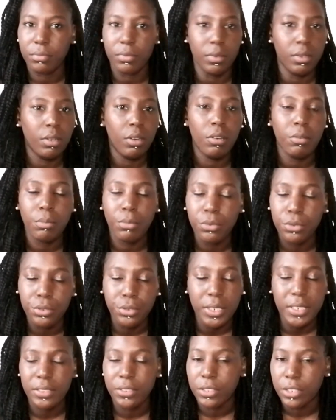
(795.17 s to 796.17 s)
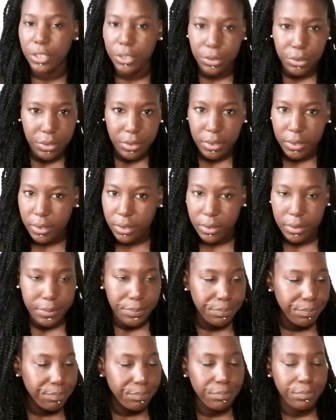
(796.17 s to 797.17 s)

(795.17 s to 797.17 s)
no more excuses,